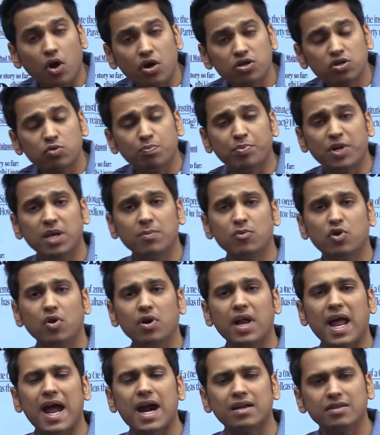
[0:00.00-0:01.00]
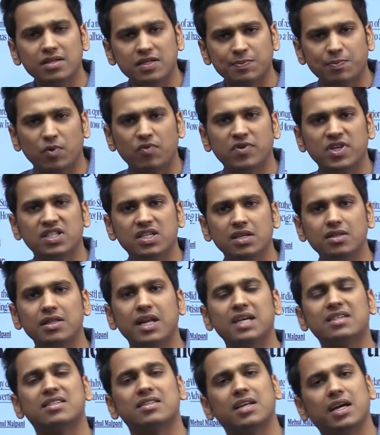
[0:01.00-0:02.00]
Supreme Court had this provision
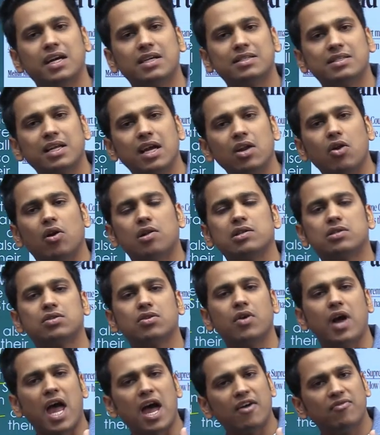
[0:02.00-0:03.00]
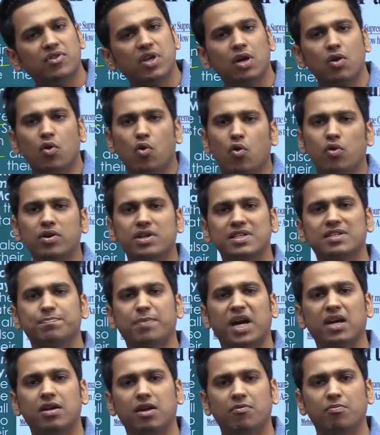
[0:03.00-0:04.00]
that states can also have their own
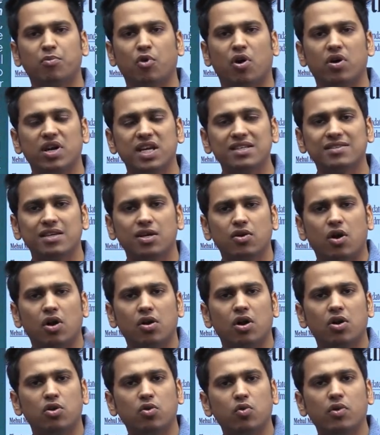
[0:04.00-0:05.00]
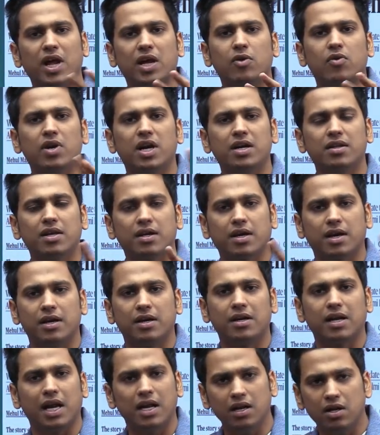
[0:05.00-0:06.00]
respective bodies in order to regulate the
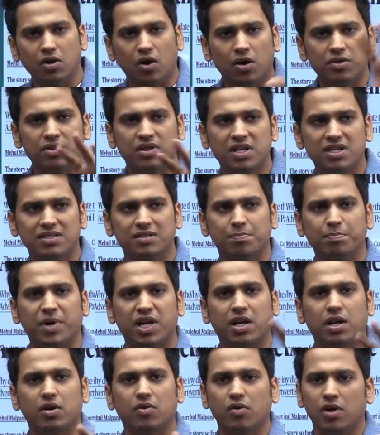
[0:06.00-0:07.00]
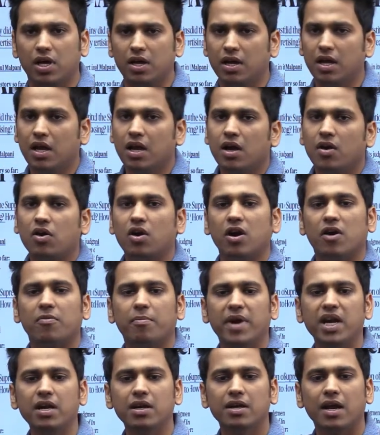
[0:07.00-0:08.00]
content on this particular
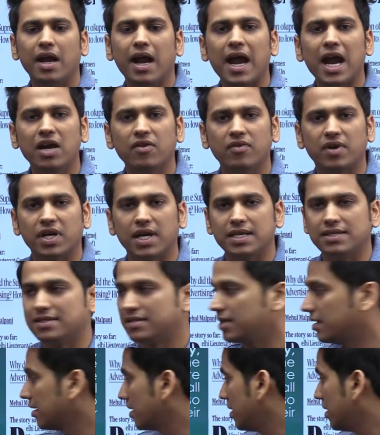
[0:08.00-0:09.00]
government advertising.